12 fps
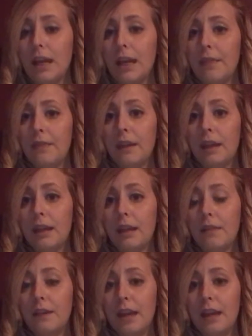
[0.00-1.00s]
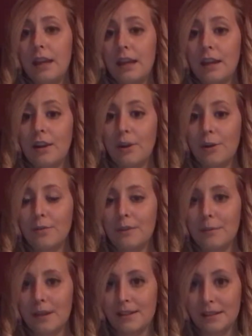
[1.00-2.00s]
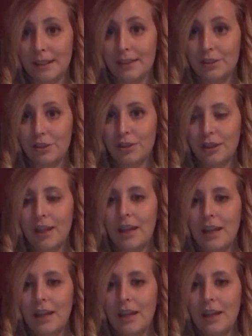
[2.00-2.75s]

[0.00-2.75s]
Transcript: And then they encode the message.